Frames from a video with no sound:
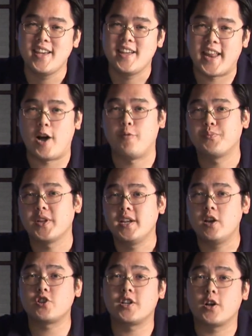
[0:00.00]
Now,
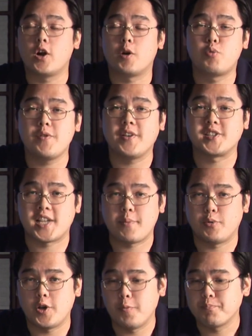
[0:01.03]
here's a brief
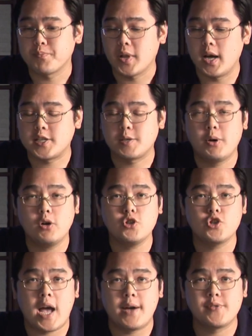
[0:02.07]
example though.
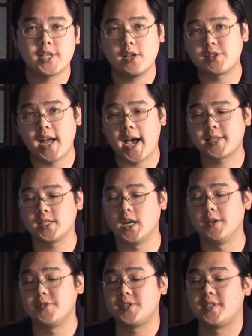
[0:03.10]
Suppose you have a sales tax
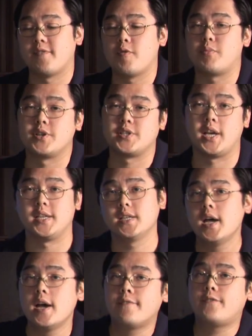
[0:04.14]
of 7%.
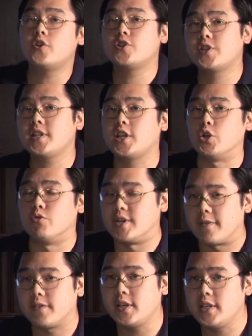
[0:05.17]
First thing that you
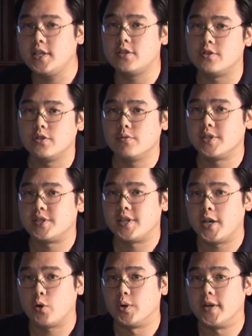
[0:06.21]
definitely need to do is
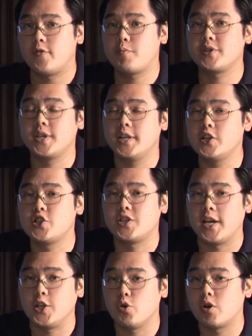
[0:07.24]
take whatever percentage
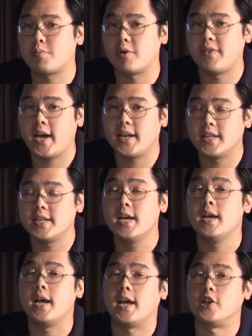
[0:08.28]
that you are provided
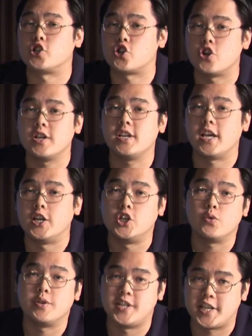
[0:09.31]
and turn it
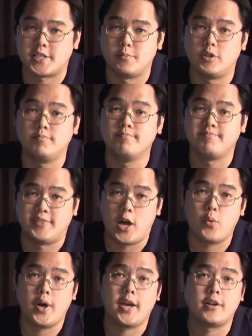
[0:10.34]
into a decimal.
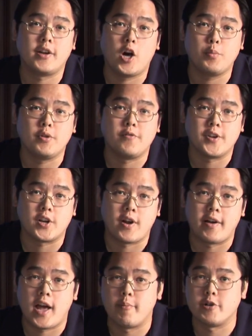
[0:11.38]
That way it'll help you figure
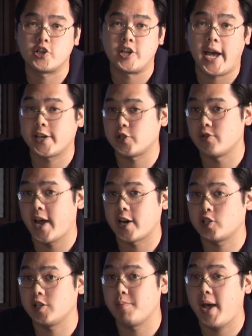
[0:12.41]
out how much tax you're
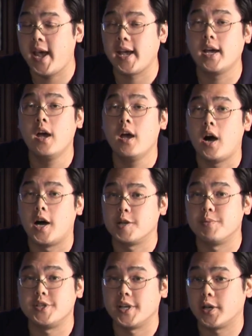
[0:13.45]
actually paying on
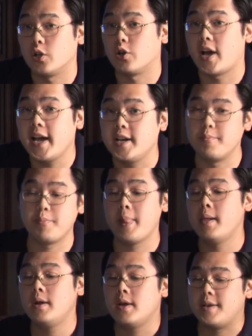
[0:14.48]
a particular item.
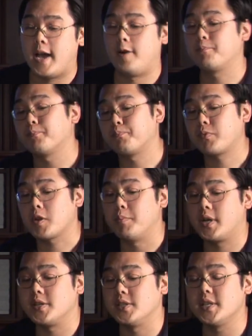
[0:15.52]
Now,
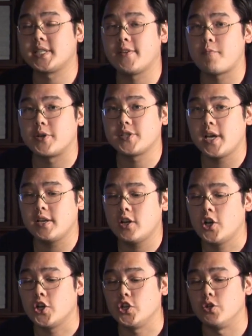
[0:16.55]
because it is 7%,
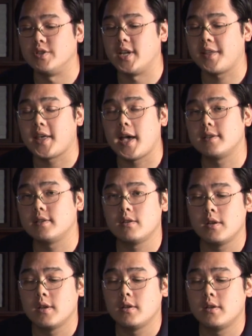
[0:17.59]
you take that
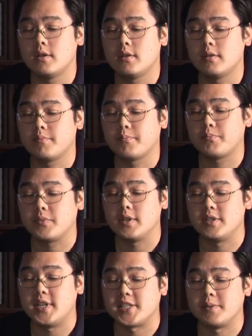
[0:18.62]

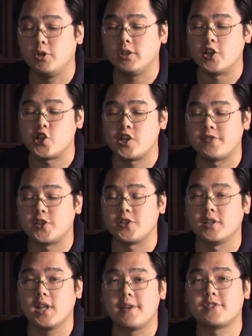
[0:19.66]
decimal and shift it to
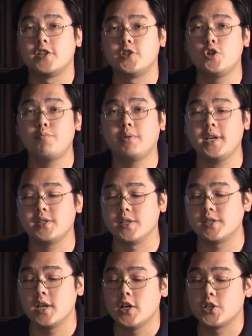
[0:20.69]
the left 2
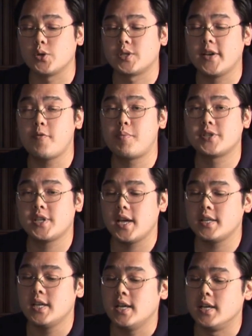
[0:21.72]
places, so
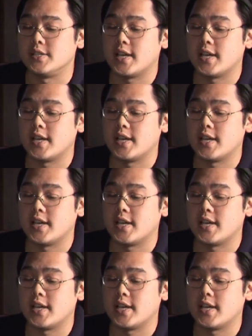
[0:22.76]
7% is